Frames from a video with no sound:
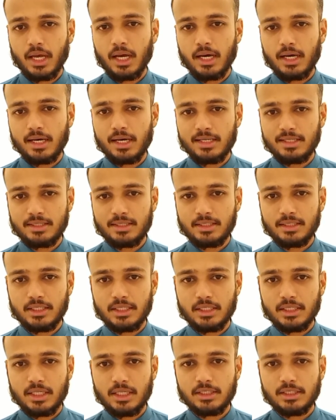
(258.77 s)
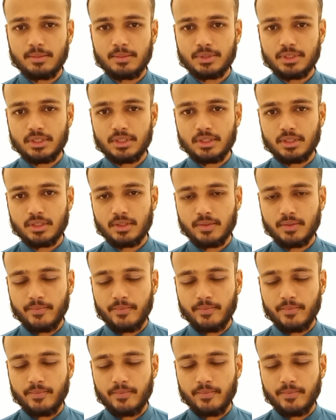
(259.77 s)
Anti katabti.